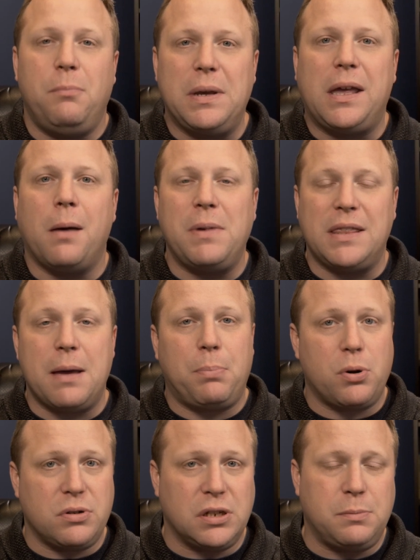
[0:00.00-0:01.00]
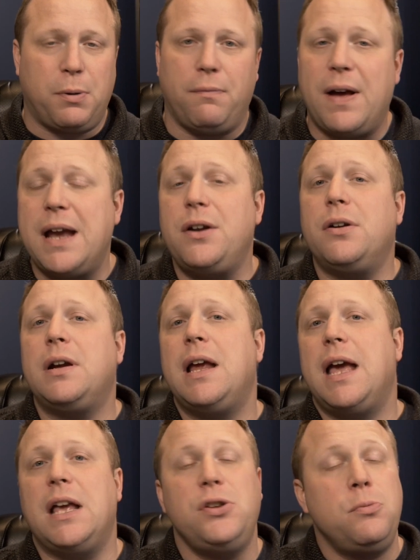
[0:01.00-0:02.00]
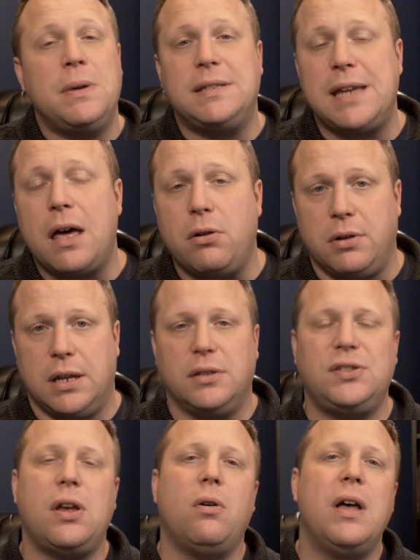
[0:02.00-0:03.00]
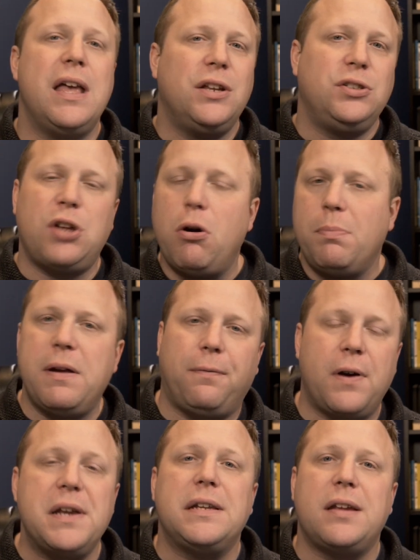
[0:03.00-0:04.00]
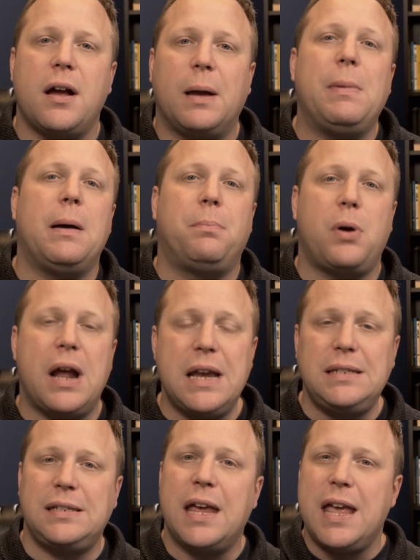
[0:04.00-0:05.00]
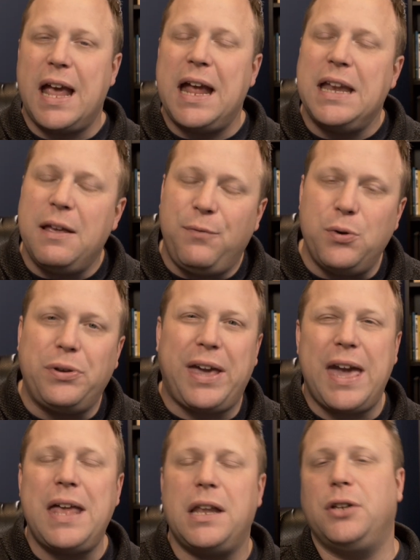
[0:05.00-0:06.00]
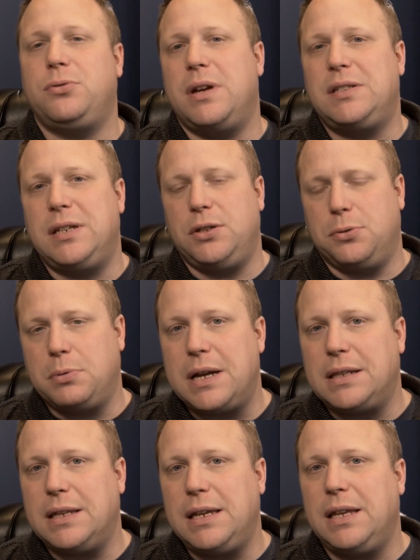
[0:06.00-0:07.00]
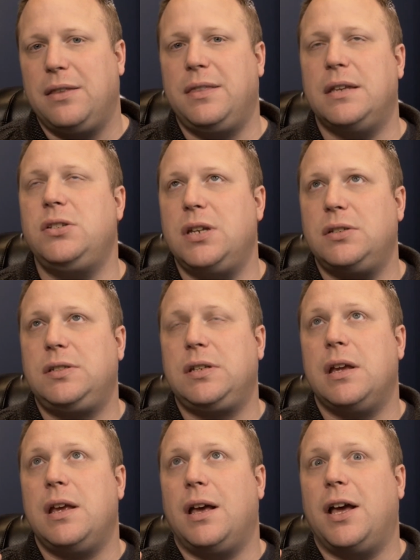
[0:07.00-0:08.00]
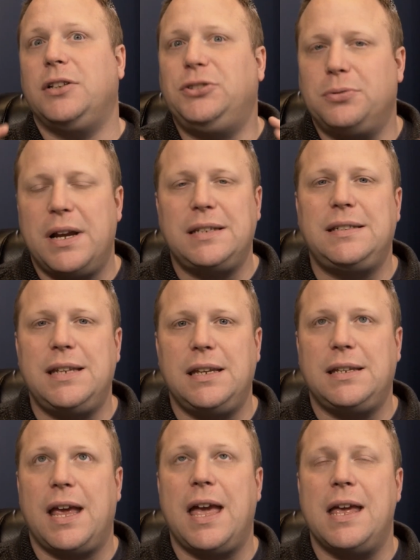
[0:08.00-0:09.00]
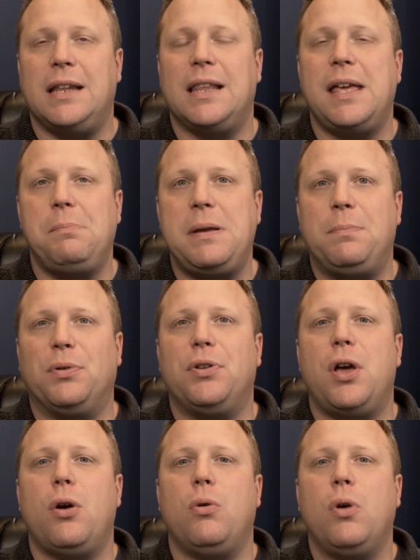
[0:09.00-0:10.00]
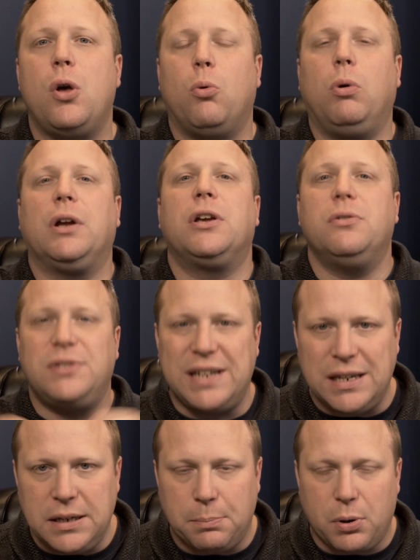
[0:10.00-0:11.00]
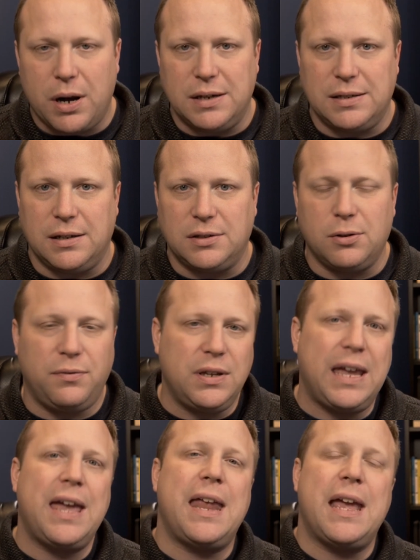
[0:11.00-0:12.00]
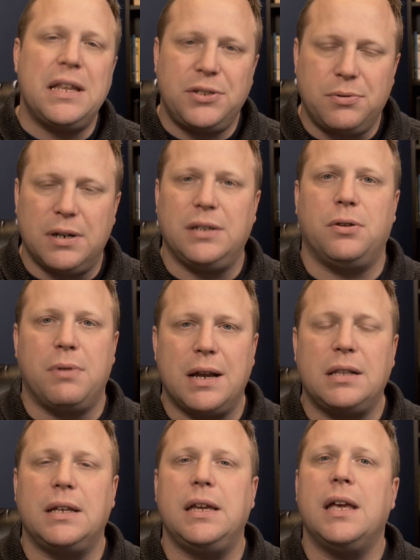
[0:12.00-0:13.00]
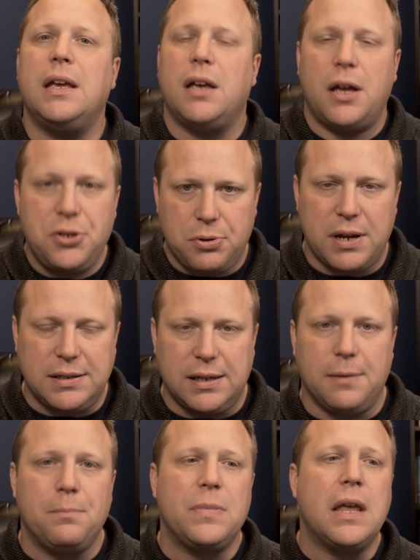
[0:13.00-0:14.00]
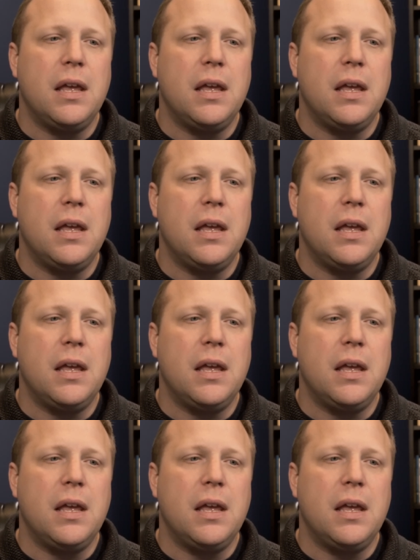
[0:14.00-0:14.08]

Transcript: of becoming that person's provider, and you miss out on it. So don't be afraid to talk about price. And if you can't address it directly, then just address it and let people know what goes into pricing. So if you can't answer it directly, address it.